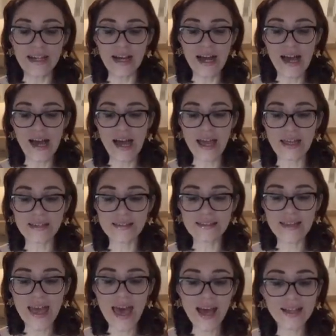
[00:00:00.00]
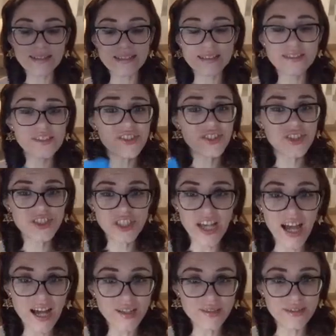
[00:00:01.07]
and acting
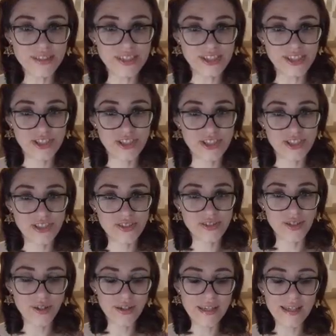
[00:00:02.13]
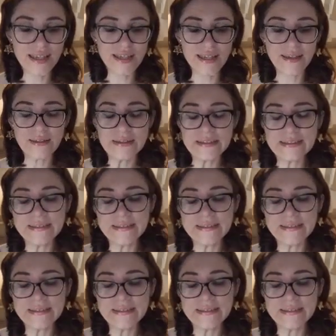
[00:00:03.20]
childish, okay?